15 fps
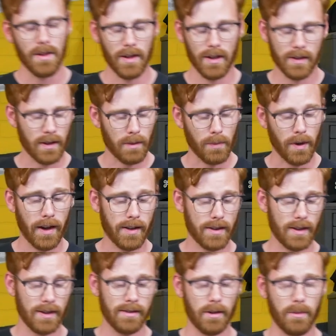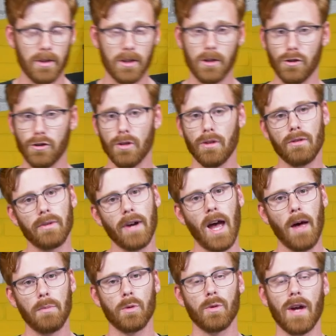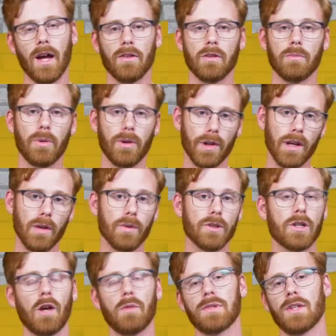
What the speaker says: This buys us some additional wrap around the pulley, which helps